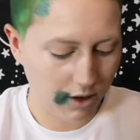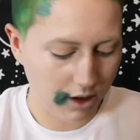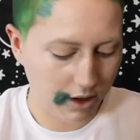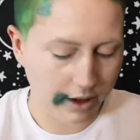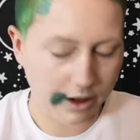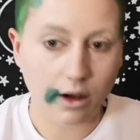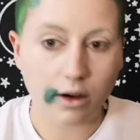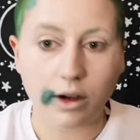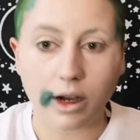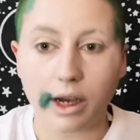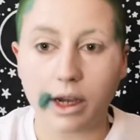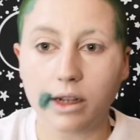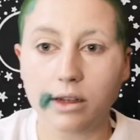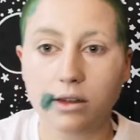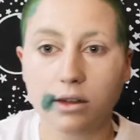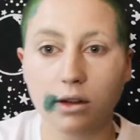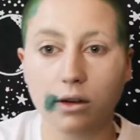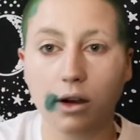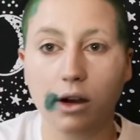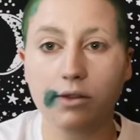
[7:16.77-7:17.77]
Right,
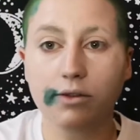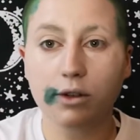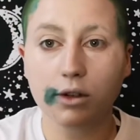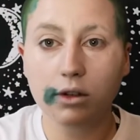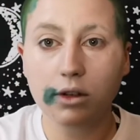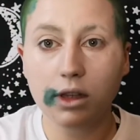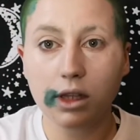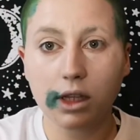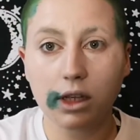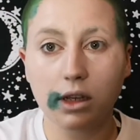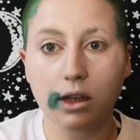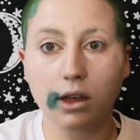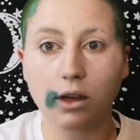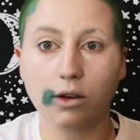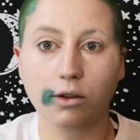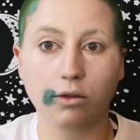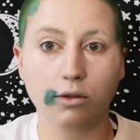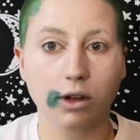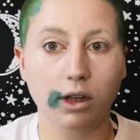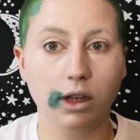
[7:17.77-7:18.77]
okay, so I've done
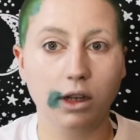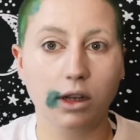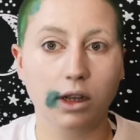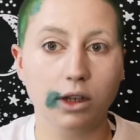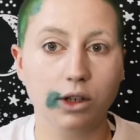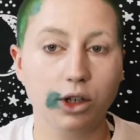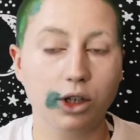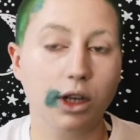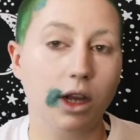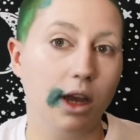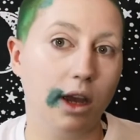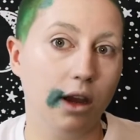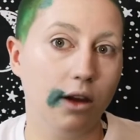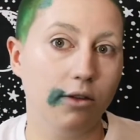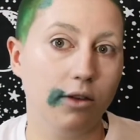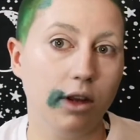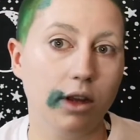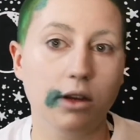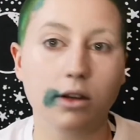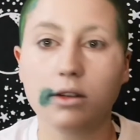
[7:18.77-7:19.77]
the greenish
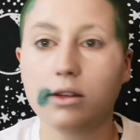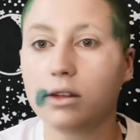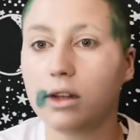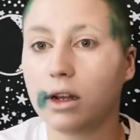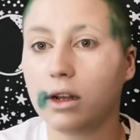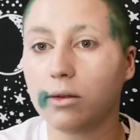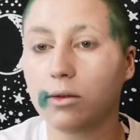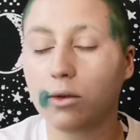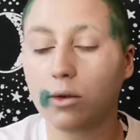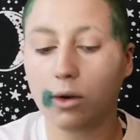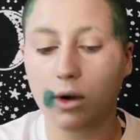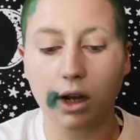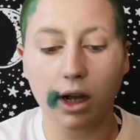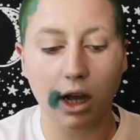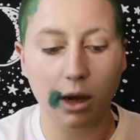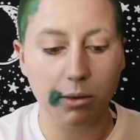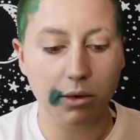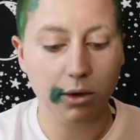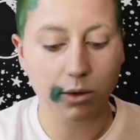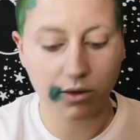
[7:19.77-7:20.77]
areas and I'm
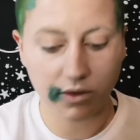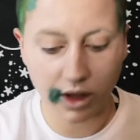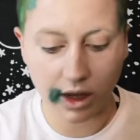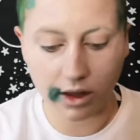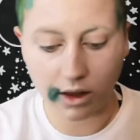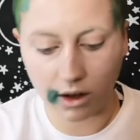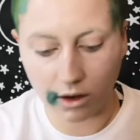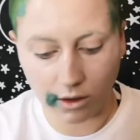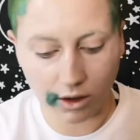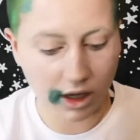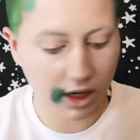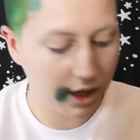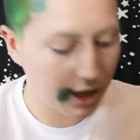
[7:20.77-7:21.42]
quite happy with how they're